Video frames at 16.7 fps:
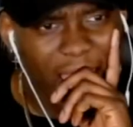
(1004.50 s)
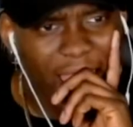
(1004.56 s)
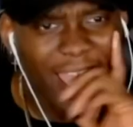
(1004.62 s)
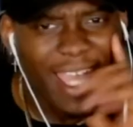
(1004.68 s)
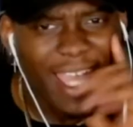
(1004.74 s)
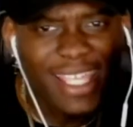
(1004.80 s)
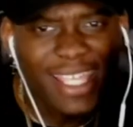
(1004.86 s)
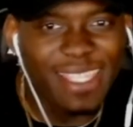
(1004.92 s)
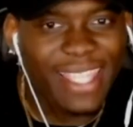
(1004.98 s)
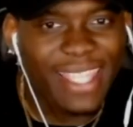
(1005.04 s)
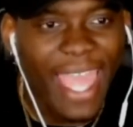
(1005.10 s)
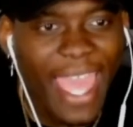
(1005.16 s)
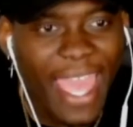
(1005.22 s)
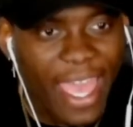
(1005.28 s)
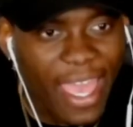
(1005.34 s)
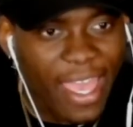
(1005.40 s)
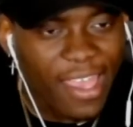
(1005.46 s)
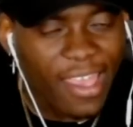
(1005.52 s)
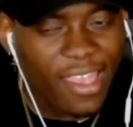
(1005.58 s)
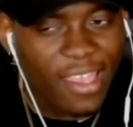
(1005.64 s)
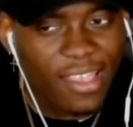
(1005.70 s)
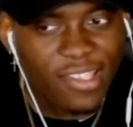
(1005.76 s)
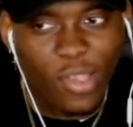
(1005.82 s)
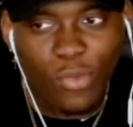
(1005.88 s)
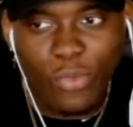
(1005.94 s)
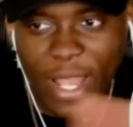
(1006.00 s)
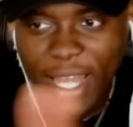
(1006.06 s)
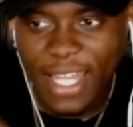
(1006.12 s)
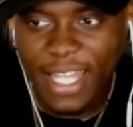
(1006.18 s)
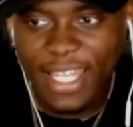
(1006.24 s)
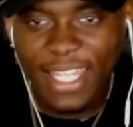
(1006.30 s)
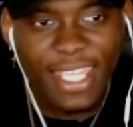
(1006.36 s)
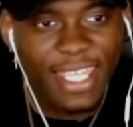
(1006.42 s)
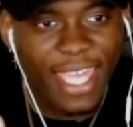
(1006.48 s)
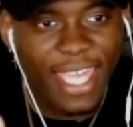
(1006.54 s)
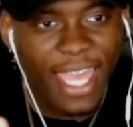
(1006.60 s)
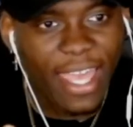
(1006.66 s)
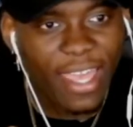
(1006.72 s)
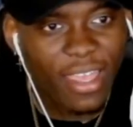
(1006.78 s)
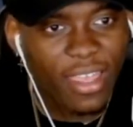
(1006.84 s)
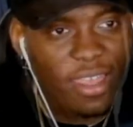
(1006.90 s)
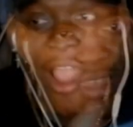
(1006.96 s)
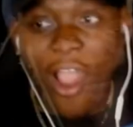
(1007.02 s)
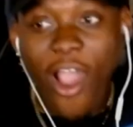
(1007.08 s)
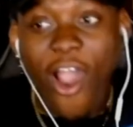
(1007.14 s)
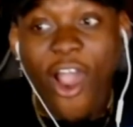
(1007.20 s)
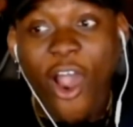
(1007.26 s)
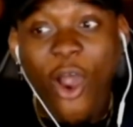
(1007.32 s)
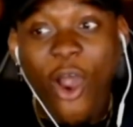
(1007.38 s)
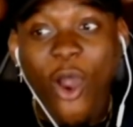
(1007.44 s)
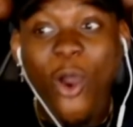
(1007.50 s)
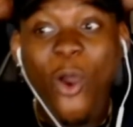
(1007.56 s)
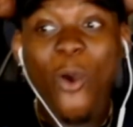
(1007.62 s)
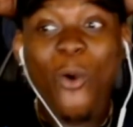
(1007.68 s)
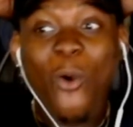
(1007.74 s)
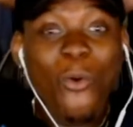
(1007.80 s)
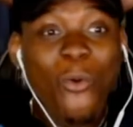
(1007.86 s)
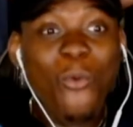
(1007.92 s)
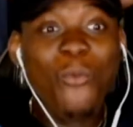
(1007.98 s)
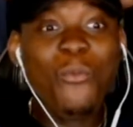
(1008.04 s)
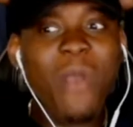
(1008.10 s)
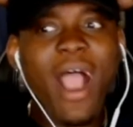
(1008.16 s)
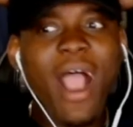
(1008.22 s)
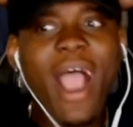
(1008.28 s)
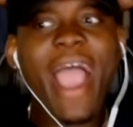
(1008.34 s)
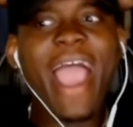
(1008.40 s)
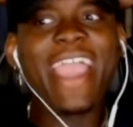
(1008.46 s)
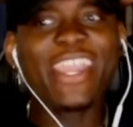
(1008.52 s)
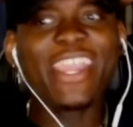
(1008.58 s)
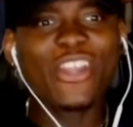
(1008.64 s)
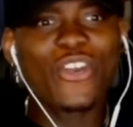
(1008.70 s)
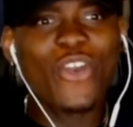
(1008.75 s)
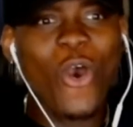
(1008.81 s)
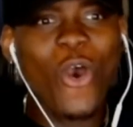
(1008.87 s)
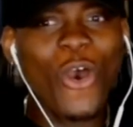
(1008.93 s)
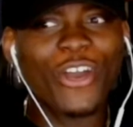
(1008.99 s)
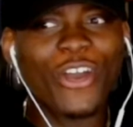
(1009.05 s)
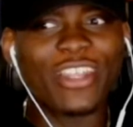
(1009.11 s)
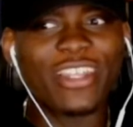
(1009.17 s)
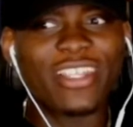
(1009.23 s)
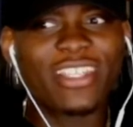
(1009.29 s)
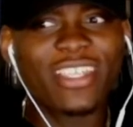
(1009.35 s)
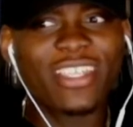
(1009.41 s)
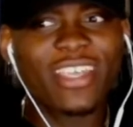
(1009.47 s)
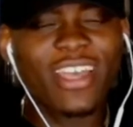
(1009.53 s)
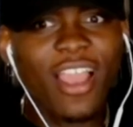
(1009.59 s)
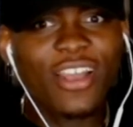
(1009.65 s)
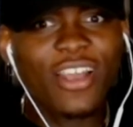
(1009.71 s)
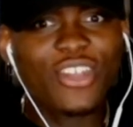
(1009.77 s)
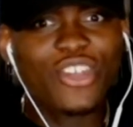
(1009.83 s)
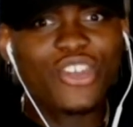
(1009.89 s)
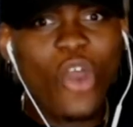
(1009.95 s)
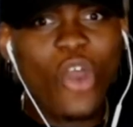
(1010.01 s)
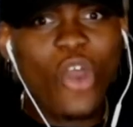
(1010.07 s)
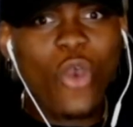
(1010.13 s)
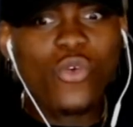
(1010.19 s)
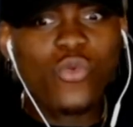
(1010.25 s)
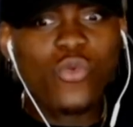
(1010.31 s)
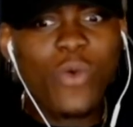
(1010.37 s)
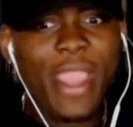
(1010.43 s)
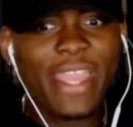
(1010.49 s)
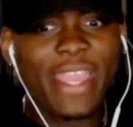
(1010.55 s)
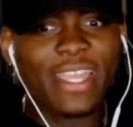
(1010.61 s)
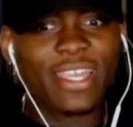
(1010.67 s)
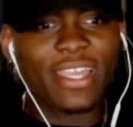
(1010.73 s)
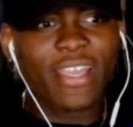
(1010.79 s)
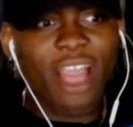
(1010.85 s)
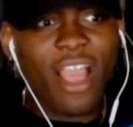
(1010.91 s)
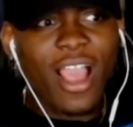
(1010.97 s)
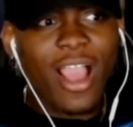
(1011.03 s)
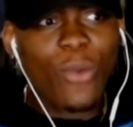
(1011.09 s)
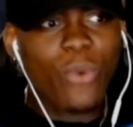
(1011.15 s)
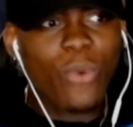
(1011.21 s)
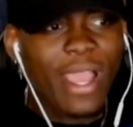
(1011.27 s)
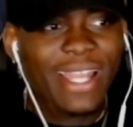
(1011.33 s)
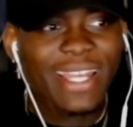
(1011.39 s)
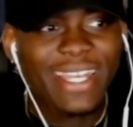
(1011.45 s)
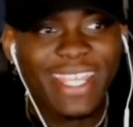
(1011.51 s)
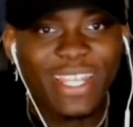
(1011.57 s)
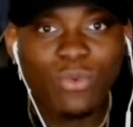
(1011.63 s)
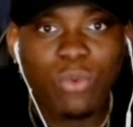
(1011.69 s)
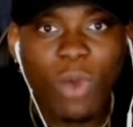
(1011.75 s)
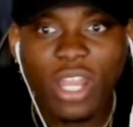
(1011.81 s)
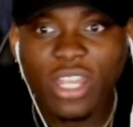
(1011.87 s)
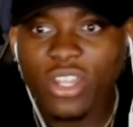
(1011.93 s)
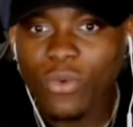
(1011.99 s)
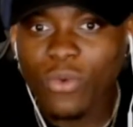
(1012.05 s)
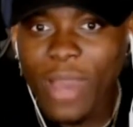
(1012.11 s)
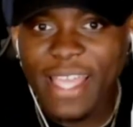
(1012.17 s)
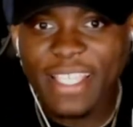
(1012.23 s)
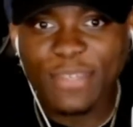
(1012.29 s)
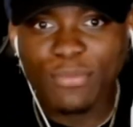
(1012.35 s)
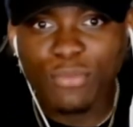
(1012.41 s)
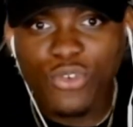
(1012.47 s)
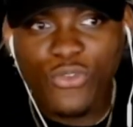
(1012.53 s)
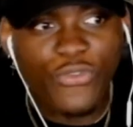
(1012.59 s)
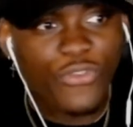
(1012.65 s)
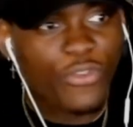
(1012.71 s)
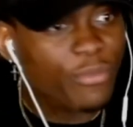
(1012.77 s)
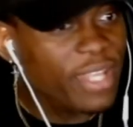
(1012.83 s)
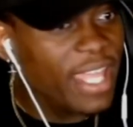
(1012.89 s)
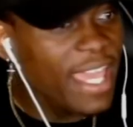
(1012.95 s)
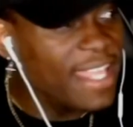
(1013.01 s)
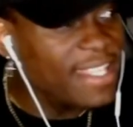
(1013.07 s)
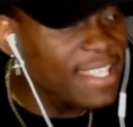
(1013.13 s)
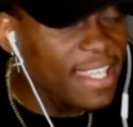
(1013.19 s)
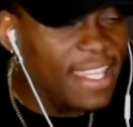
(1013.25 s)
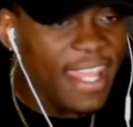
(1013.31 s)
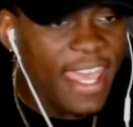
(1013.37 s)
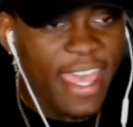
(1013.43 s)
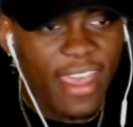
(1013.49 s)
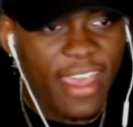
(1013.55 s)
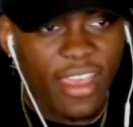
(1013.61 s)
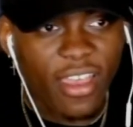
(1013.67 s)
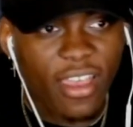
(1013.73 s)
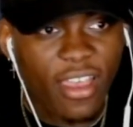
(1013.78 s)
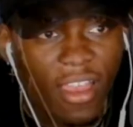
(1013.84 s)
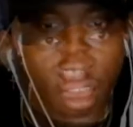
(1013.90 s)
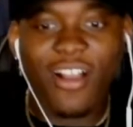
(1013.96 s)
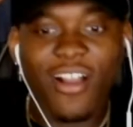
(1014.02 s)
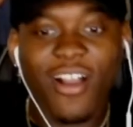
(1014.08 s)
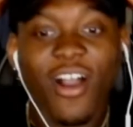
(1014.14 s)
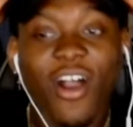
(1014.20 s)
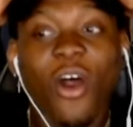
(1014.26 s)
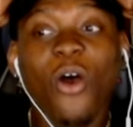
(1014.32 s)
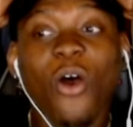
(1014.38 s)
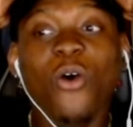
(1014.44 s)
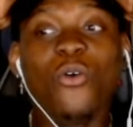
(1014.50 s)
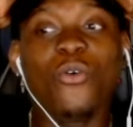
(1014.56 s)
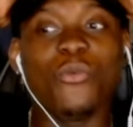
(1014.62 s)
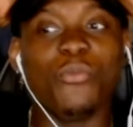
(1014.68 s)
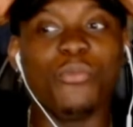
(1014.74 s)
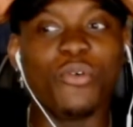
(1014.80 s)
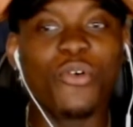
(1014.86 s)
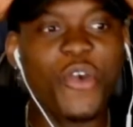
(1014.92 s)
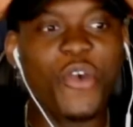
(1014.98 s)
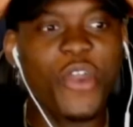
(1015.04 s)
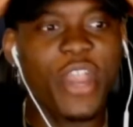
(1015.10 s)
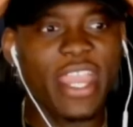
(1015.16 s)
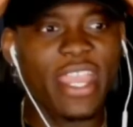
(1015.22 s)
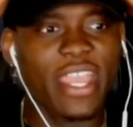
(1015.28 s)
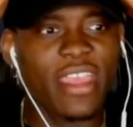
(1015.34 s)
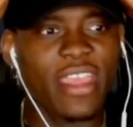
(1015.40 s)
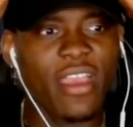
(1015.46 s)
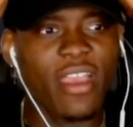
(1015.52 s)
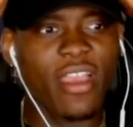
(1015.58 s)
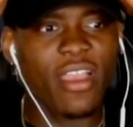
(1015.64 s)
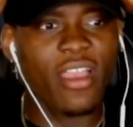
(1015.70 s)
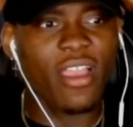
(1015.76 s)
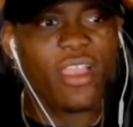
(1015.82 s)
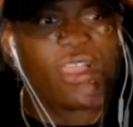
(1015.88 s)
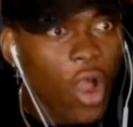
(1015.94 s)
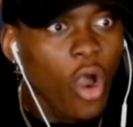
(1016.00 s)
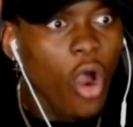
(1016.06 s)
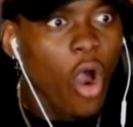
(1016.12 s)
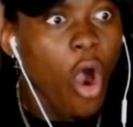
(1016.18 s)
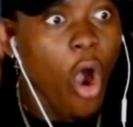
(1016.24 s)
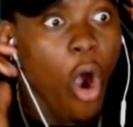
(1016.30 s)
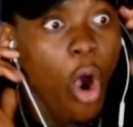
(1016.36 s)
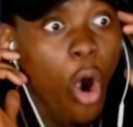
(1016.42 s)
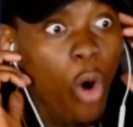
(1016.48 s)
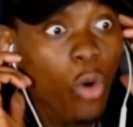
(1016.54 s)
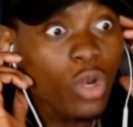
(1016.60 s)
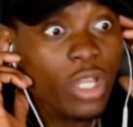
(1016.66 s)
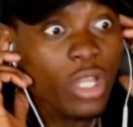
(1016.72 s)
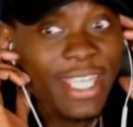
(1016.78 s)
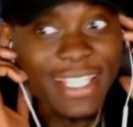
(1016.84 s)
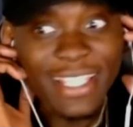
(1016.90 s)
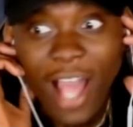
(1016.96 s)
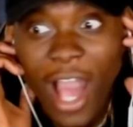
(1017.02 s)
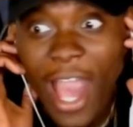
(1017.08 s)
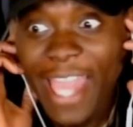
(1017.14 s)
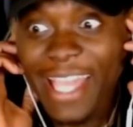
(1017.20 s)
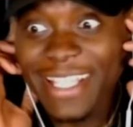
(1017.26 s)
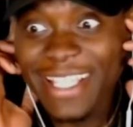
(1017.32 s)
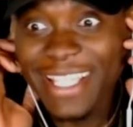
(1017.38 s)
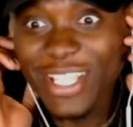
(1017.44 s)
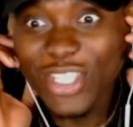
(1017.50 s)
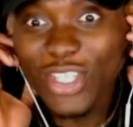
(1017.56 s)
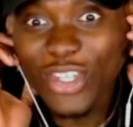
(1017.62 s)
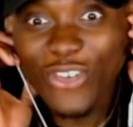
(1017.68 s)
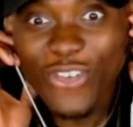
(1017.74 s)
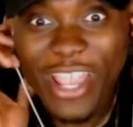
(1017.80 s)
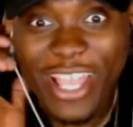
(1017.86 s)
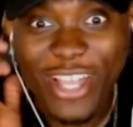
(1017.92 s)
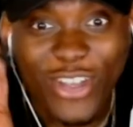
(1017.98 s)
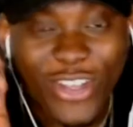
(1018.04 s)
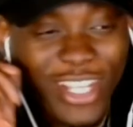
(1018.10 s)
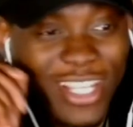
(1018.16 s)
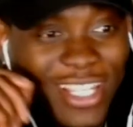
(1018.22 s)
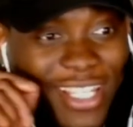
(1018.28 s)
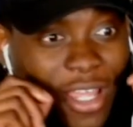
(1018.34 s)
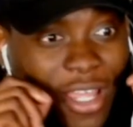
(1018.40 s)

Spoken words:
He's there. So when did he get... Oh my god. No way. When did WONDERWEISS move from there to there? Oh boy. Oh, look at his eyes. He's triggered.